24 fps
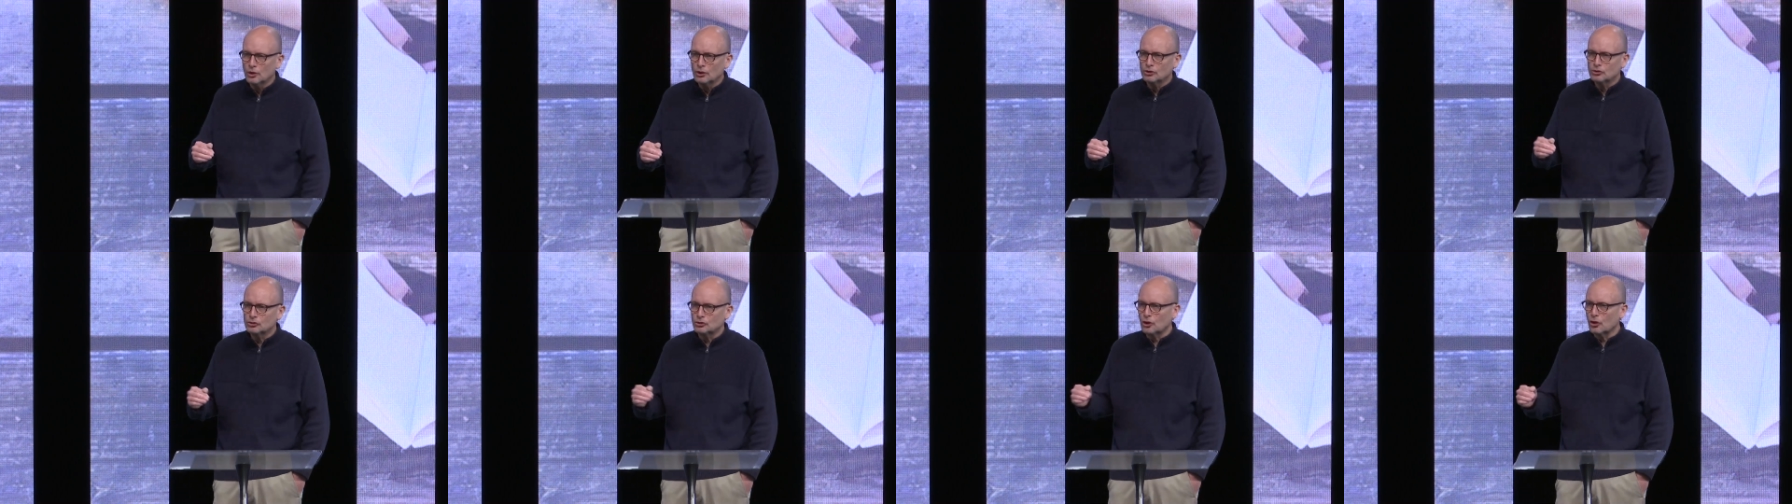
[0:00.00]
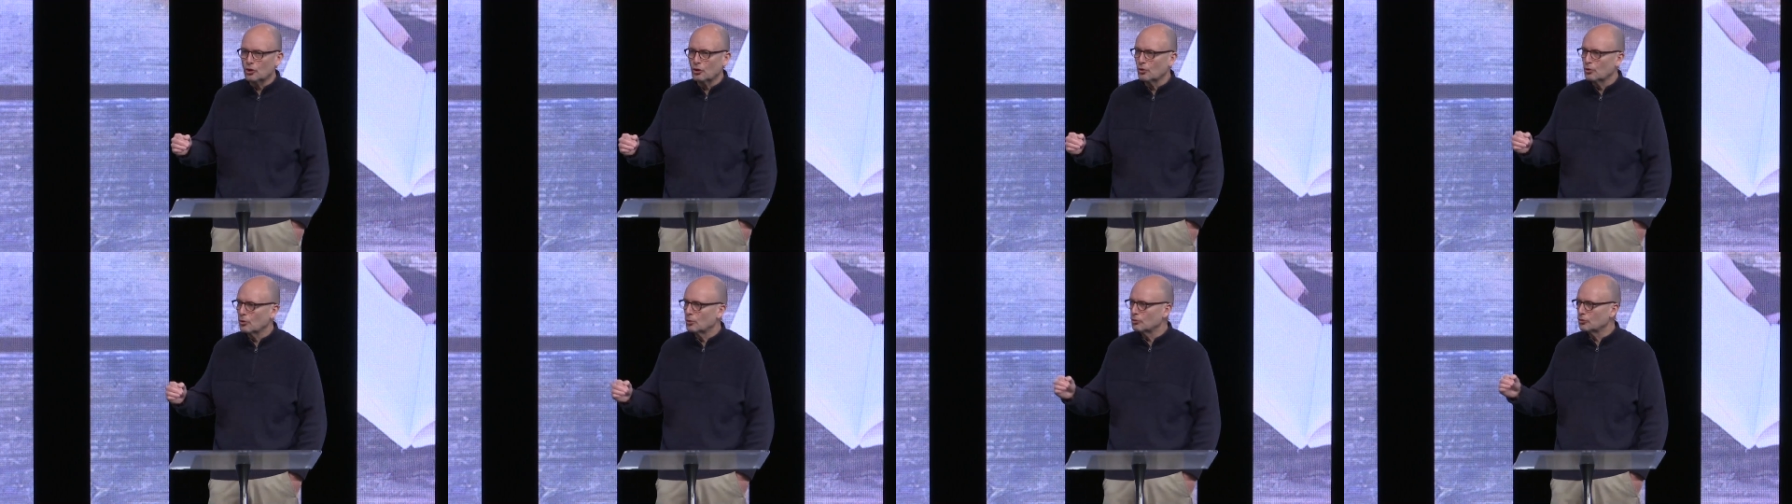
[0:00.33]

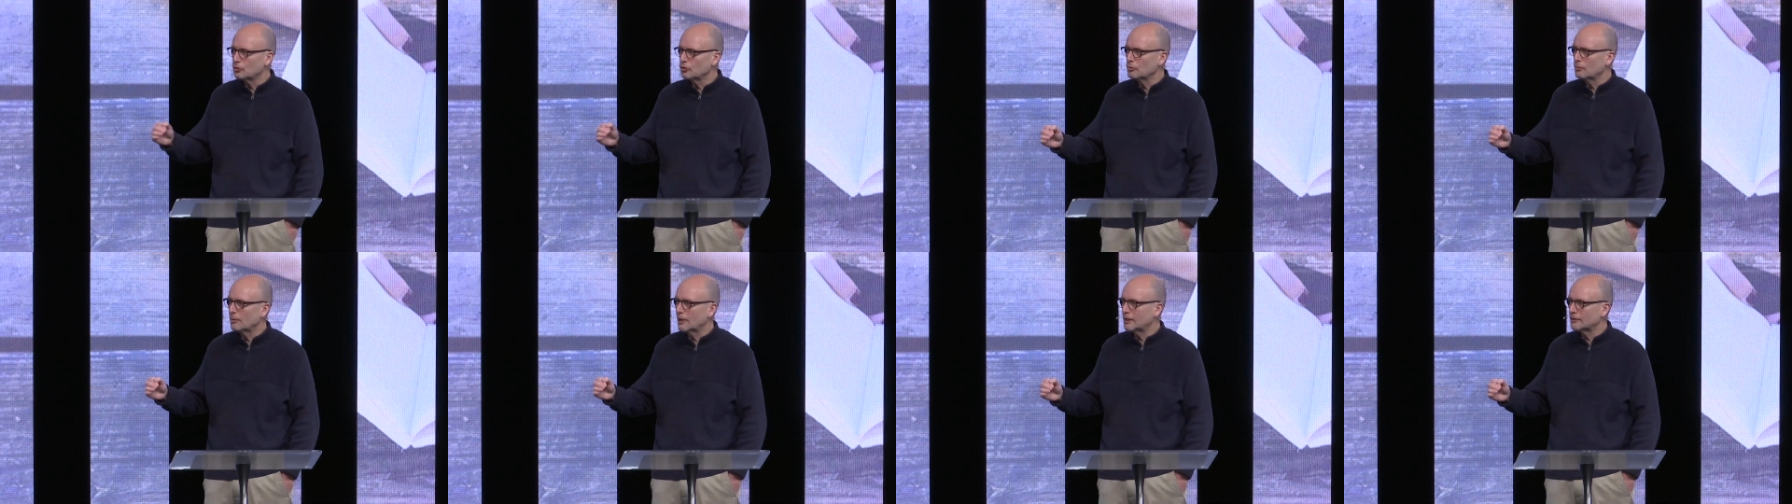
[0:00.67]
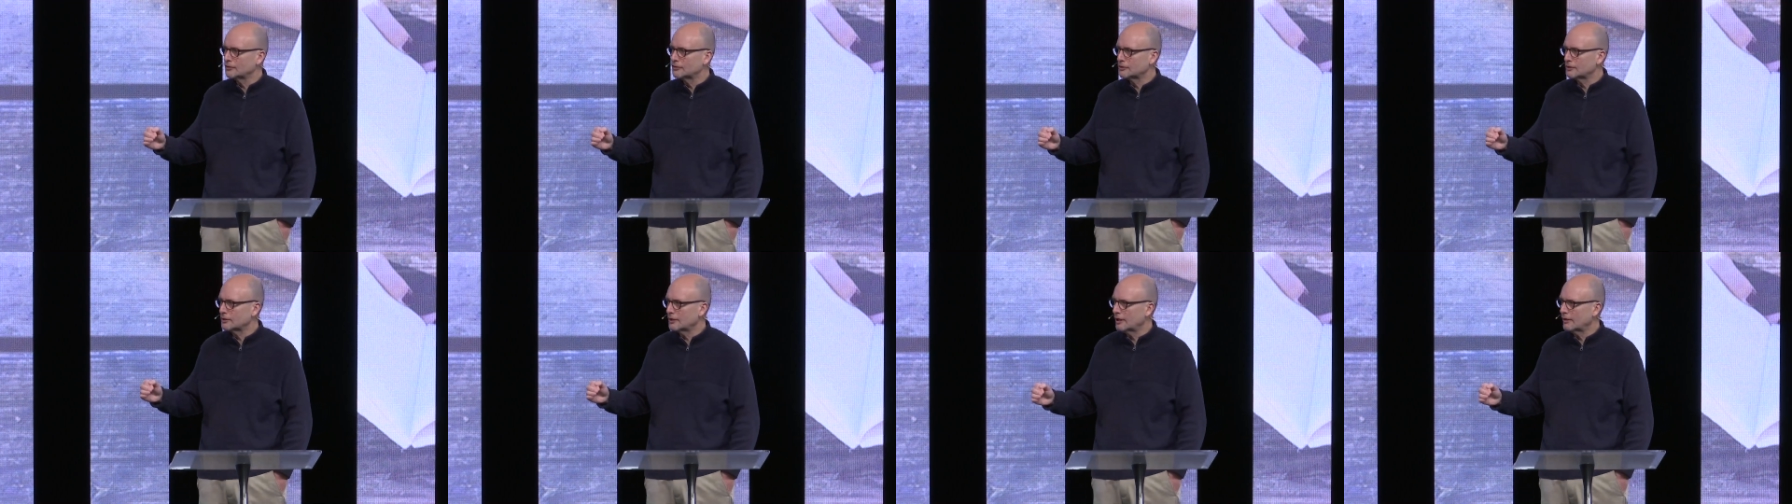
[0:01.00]
so you
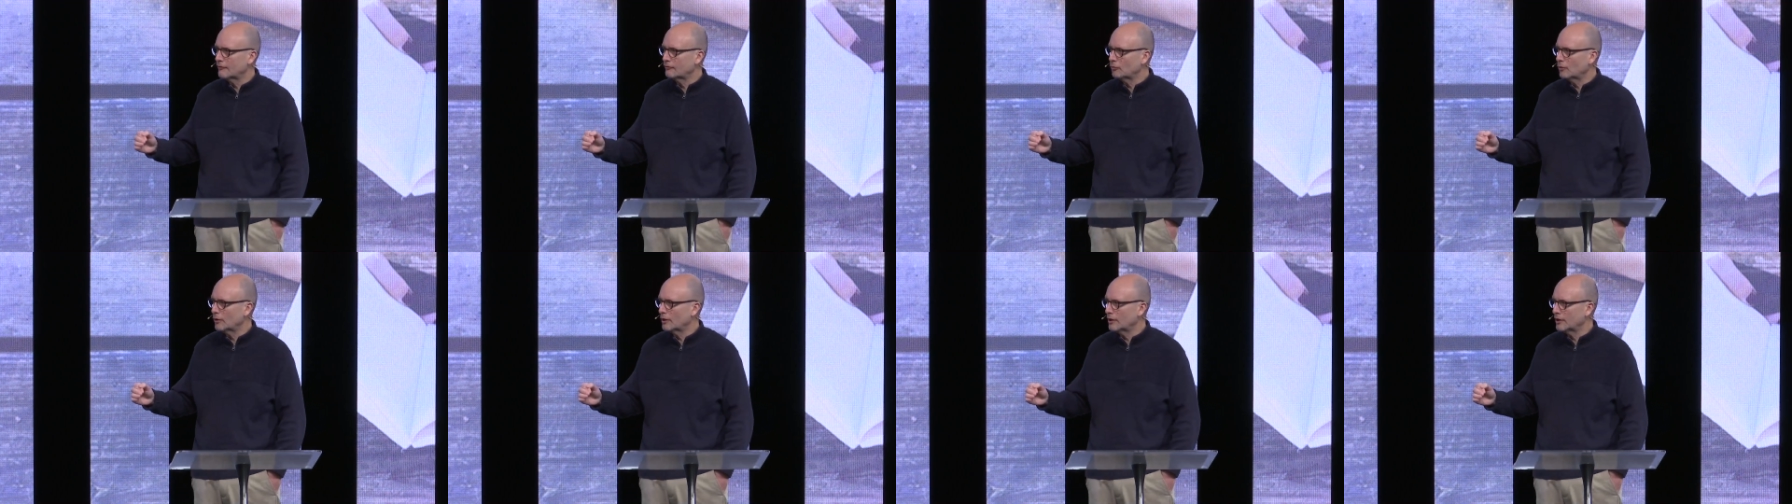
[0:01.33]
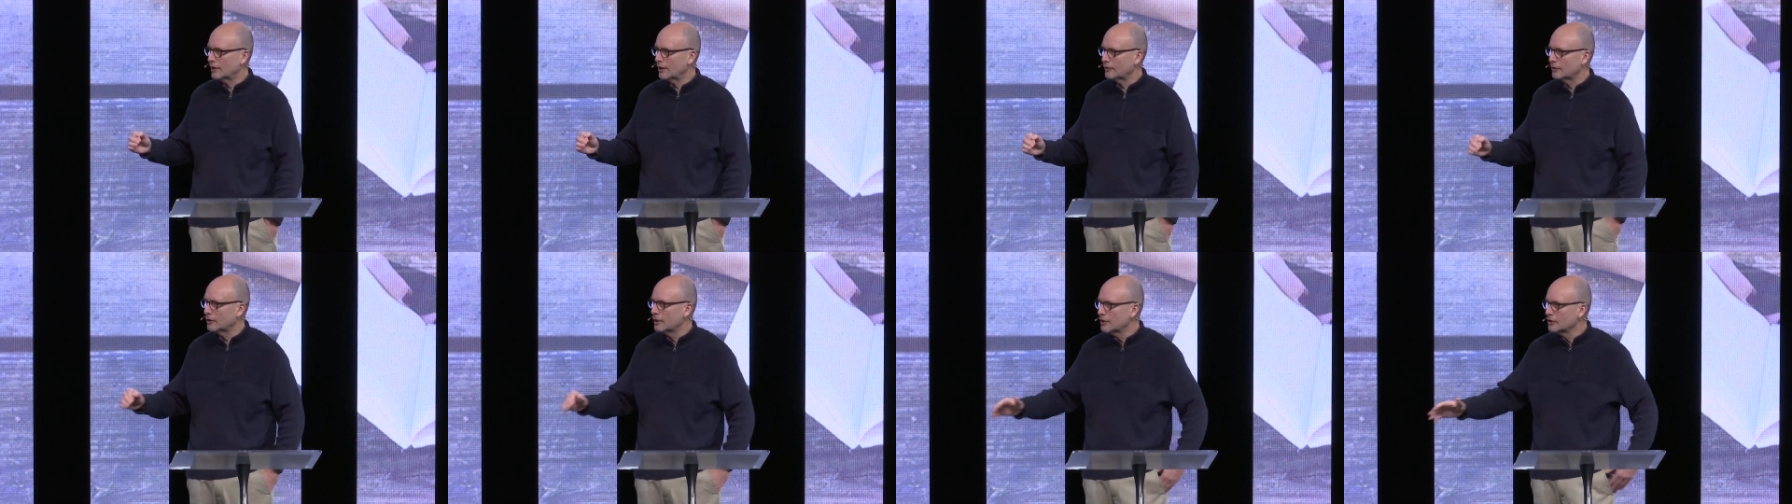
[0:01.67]
must love one
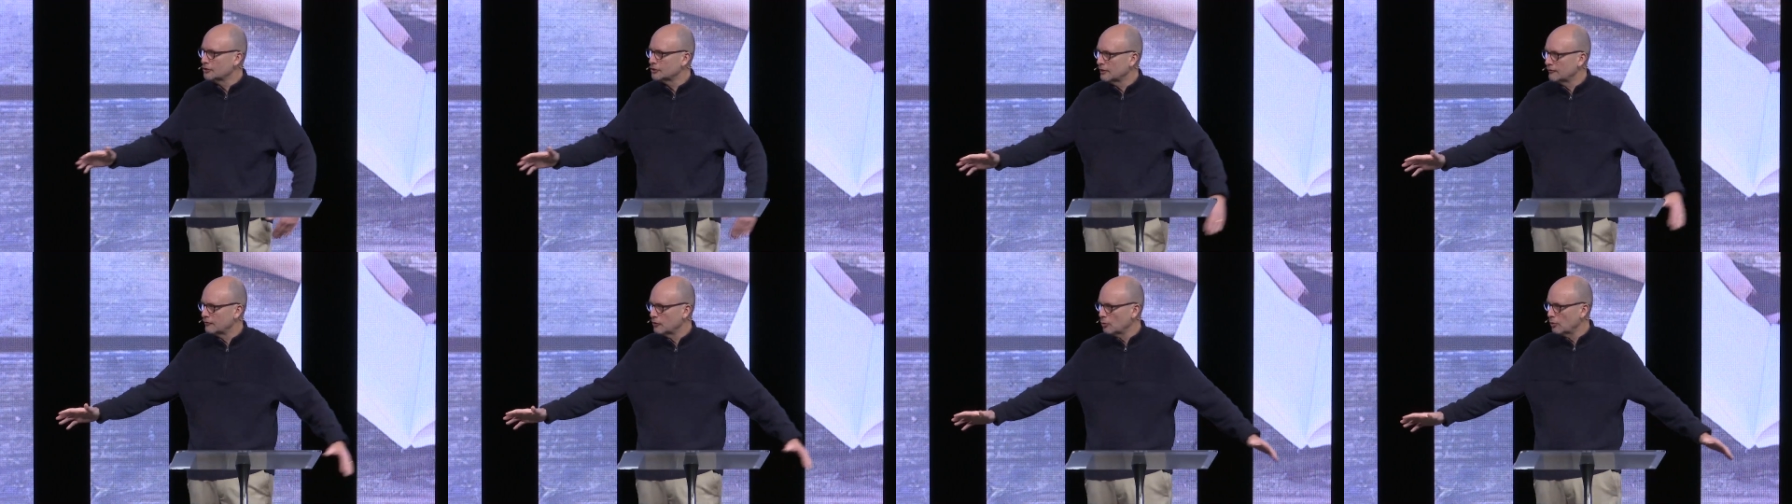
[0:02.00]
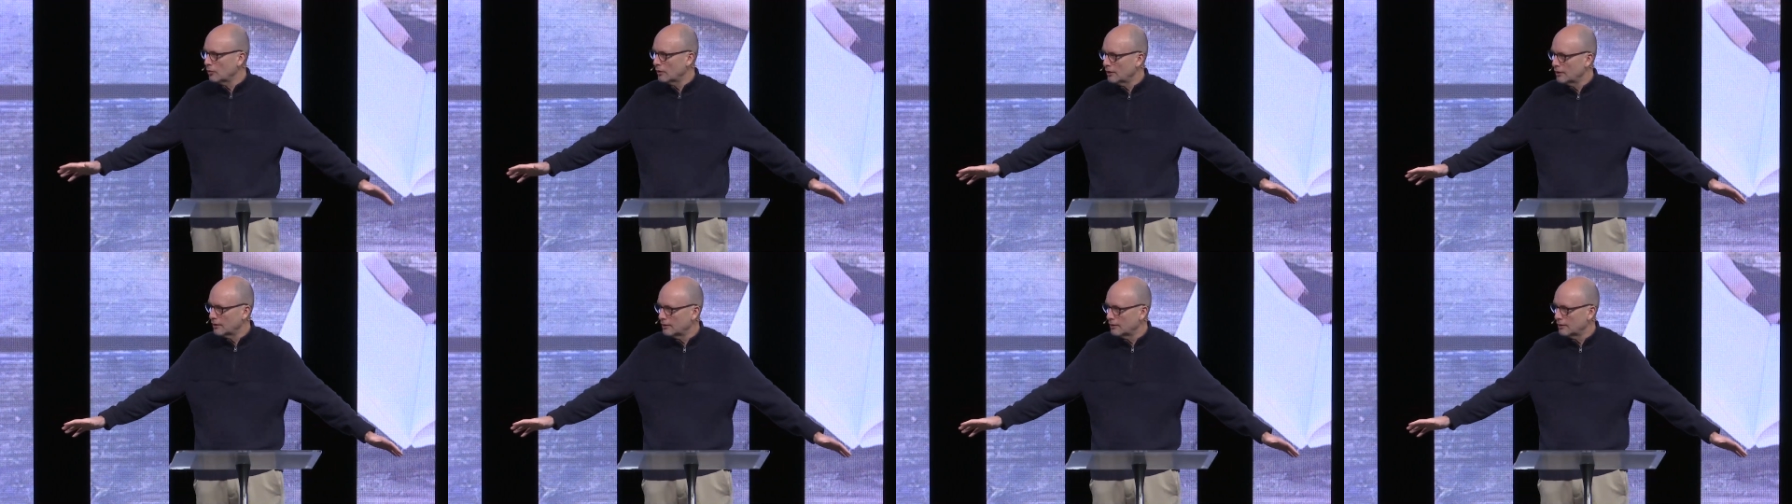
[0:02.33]
another. See, if you,